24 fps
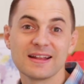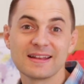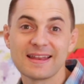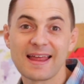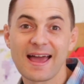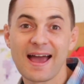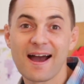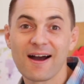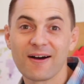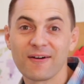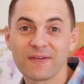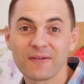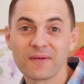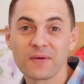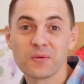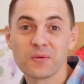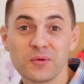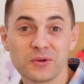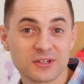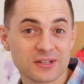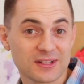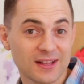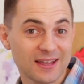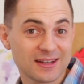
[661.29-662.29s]
Now,
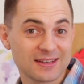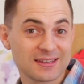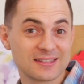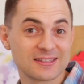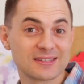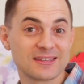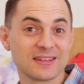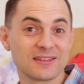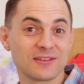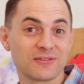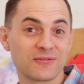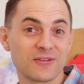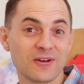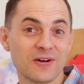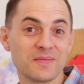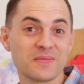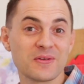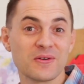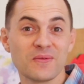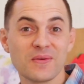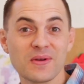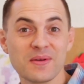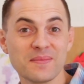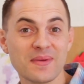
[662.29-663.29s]
would you like to see the film
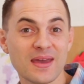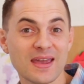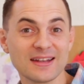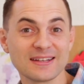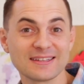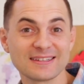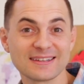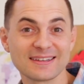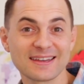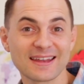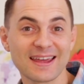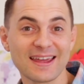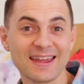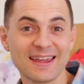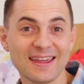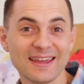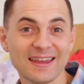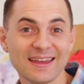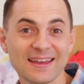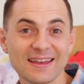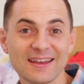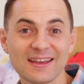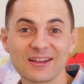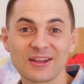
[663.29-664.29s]
that we made today?
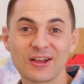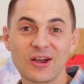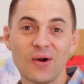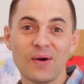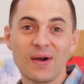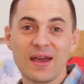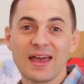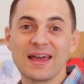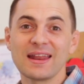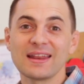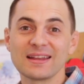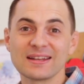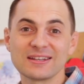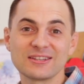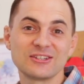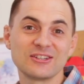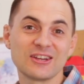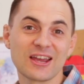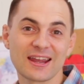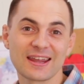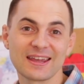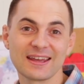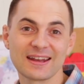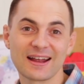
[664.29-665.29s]
Go ahead and
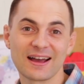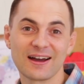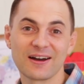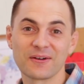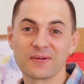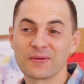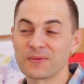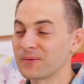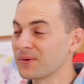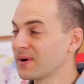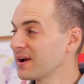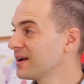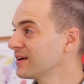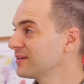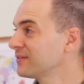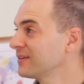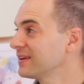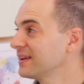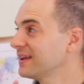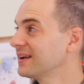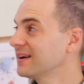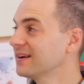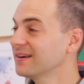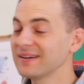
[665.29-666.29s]
check it out. Right over
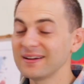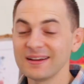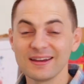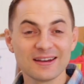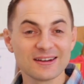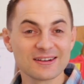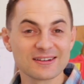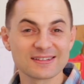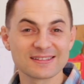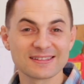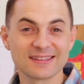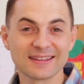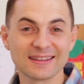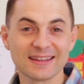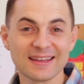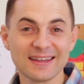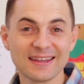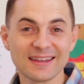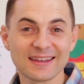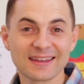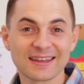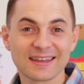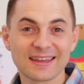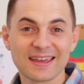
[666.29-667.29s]
here, here's the
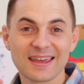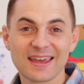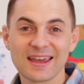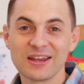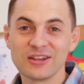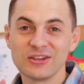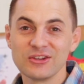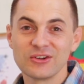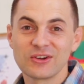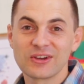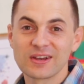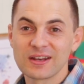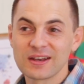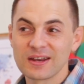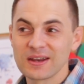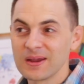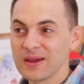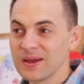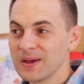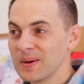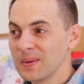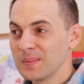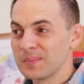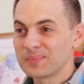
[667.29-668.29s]
link, and you can
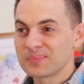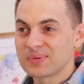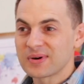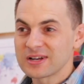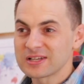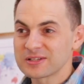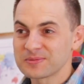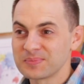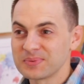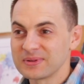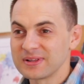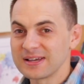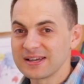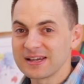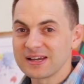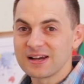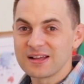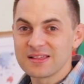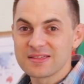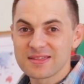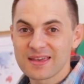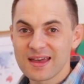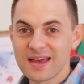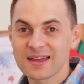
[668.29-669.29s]
press play
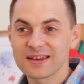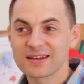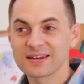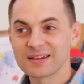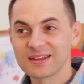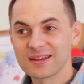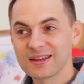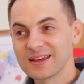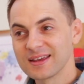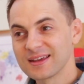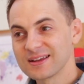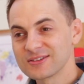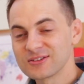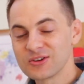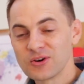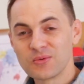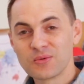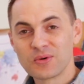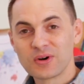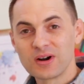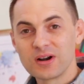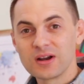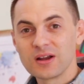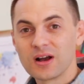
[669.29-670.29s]
on that.
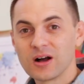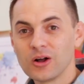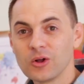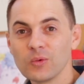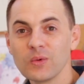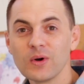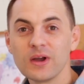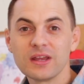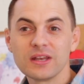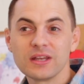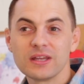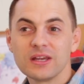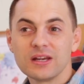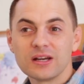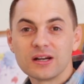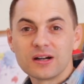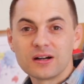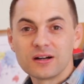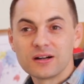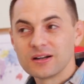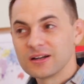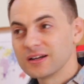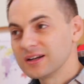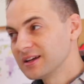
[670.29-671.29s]
Don't worry, I'll wait
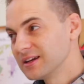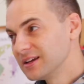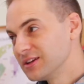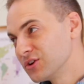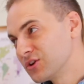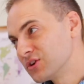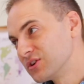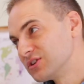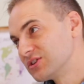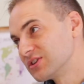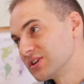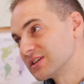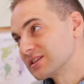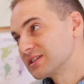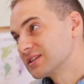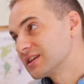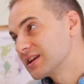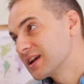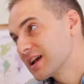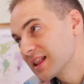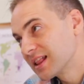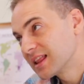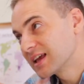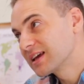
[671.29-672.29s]
here. You can just
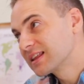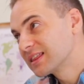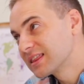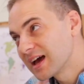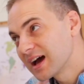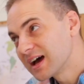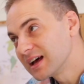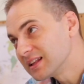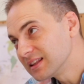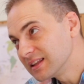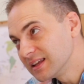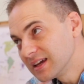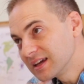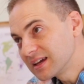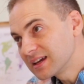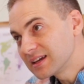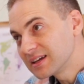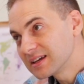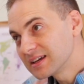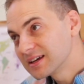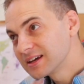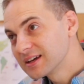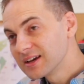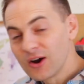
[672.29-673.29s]
click that link.
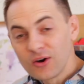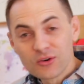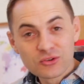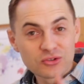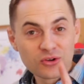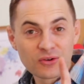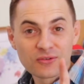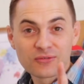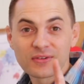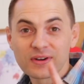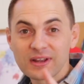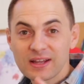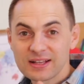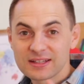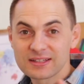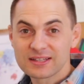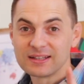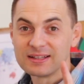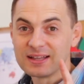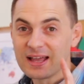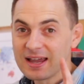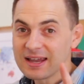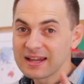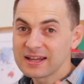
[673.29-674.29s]
Oh, don't forget
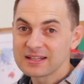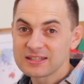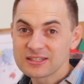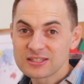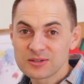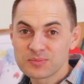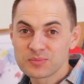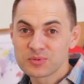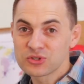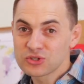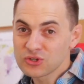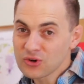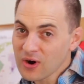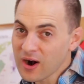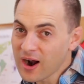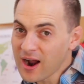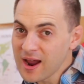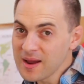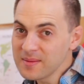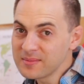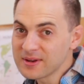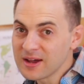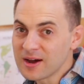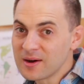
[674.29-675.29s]
to like and
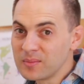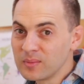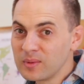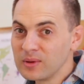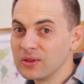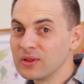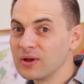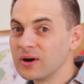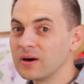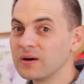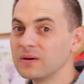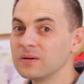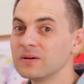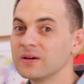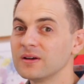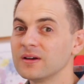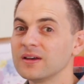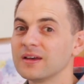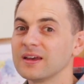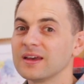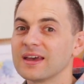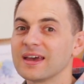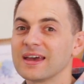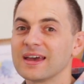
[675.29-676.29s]
subscribe down below,
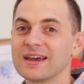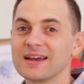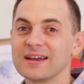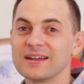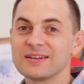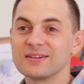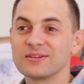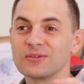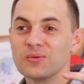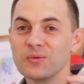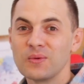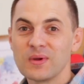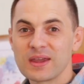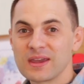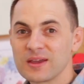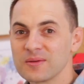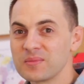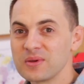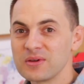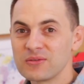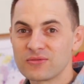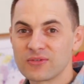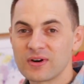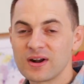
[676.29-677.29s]
and we can
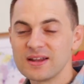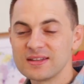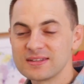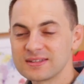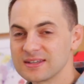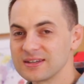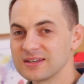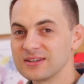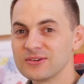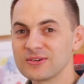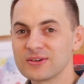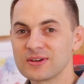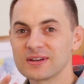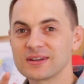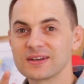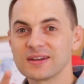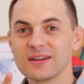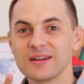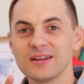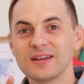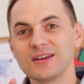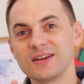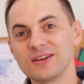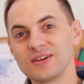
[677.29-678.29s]
be friends, and you can
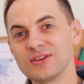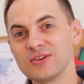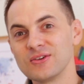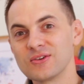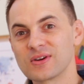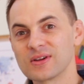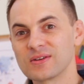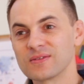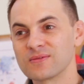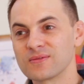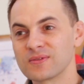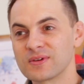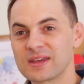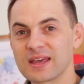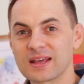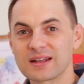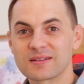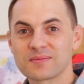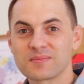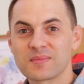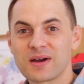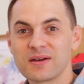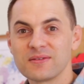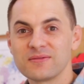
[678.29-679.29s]

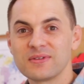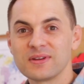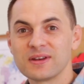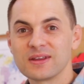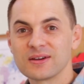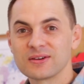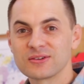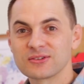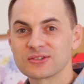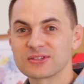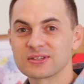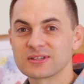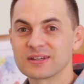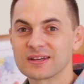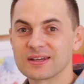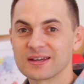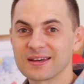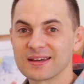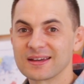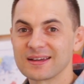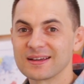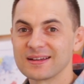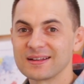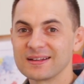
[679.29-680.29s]
get my videos,
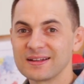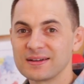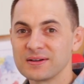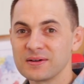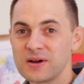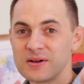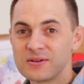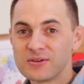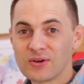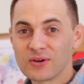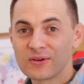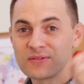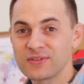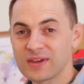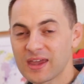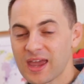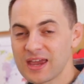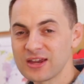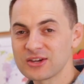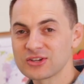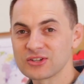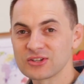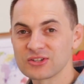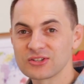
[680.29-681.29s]

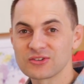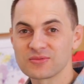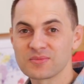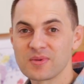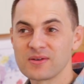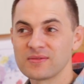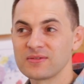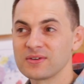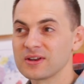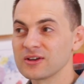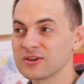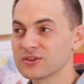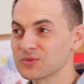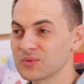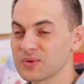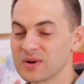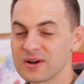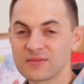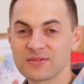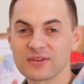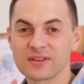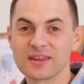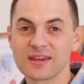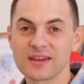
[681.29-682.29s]
notifications of my videos
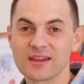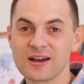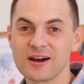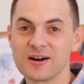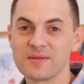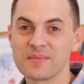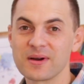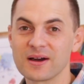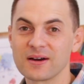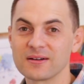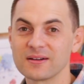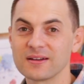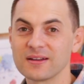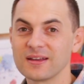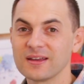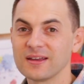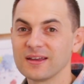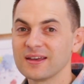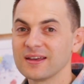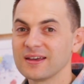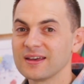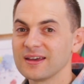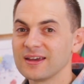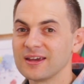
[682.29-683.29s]
whenever they come out
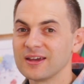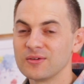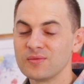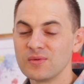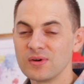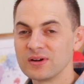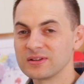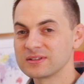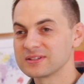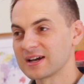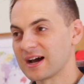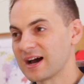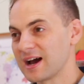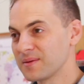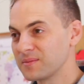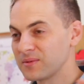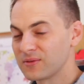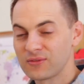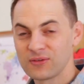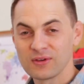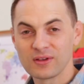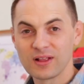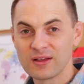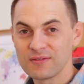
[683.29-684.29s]
in real time.
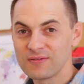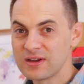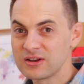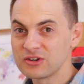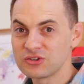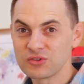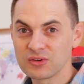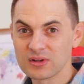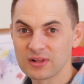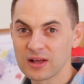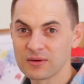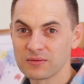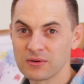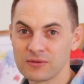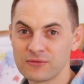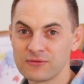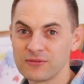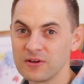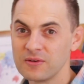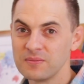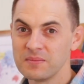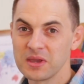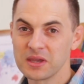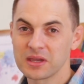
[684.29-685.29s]
If you love entry-level
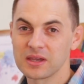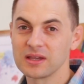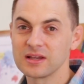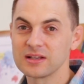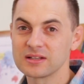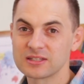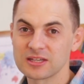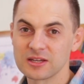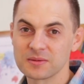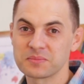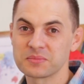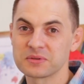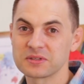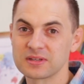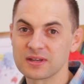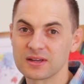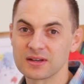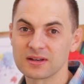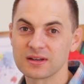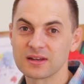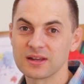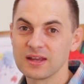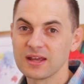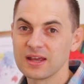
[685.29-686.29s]
filmmaking tips
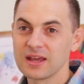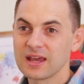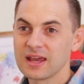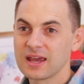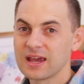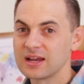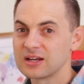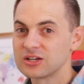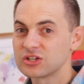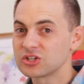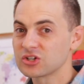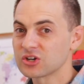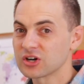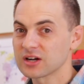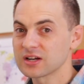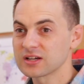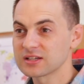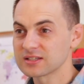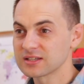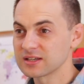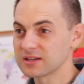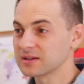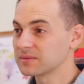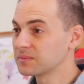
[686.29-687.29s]
and
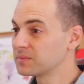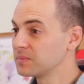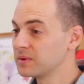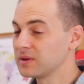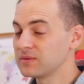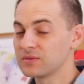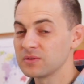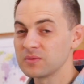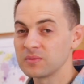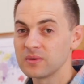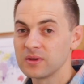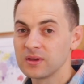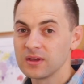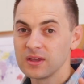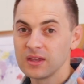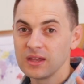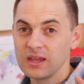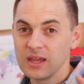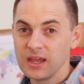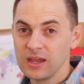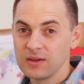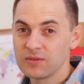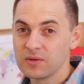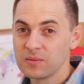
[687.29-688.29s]
tricks and
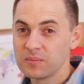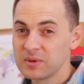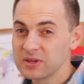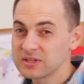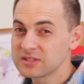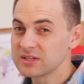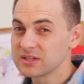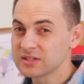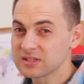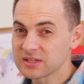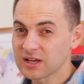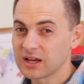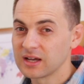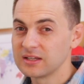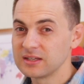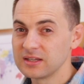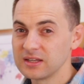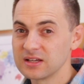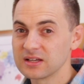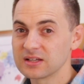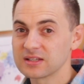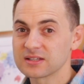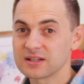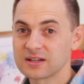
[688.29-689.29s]
even business
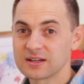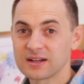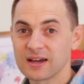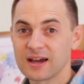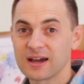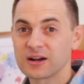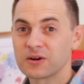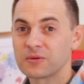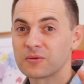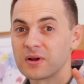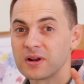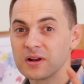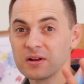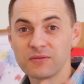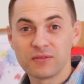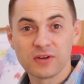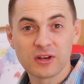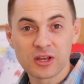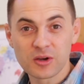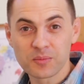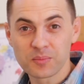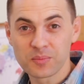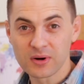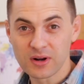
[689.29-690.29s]
ideas on how to run a
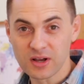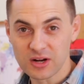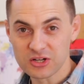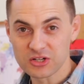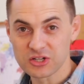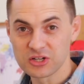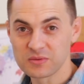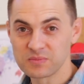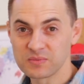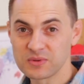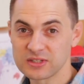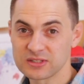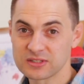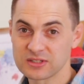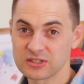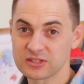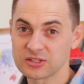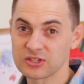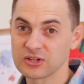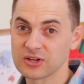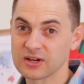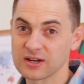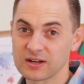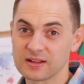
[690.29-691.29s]
video production
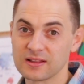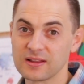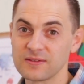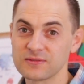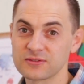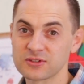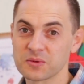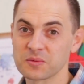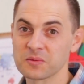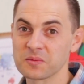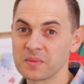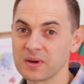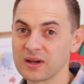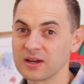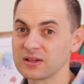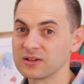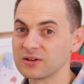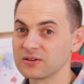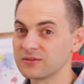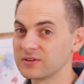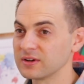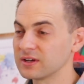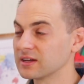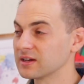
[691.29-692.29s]
business, you're gonna love some of my
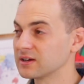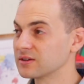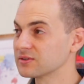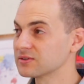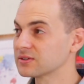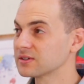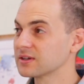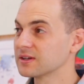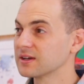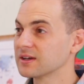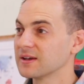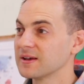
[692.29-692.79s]
other videos.